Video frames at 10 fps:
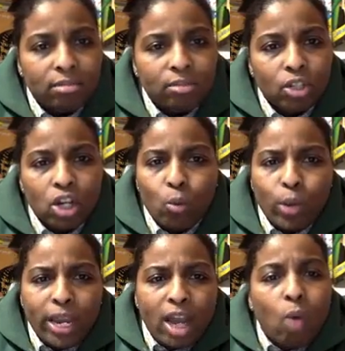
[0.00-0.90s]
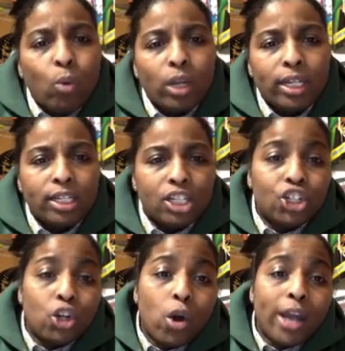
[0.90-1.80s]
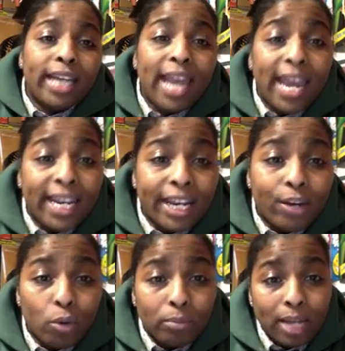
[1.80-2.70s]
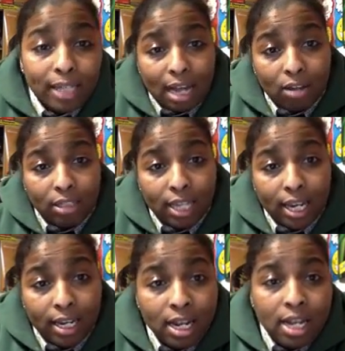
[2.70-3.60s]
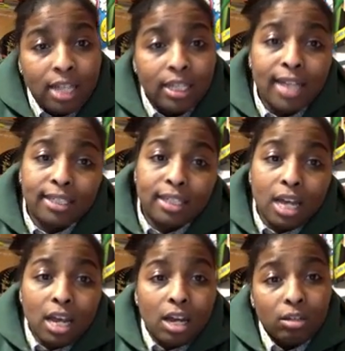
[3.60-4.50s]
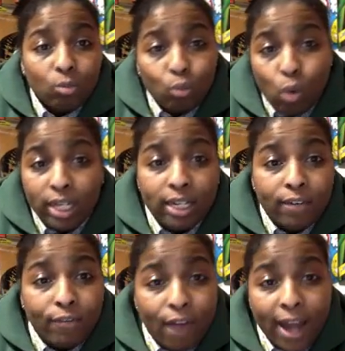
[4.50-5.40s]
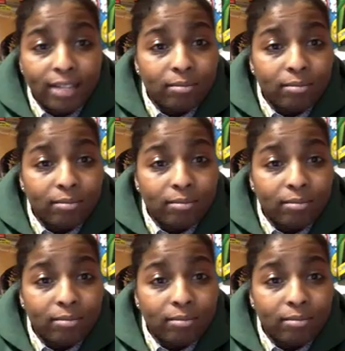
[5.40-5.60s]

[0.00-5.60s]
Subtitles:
we are willing to join any group that's out there that's willing to fight.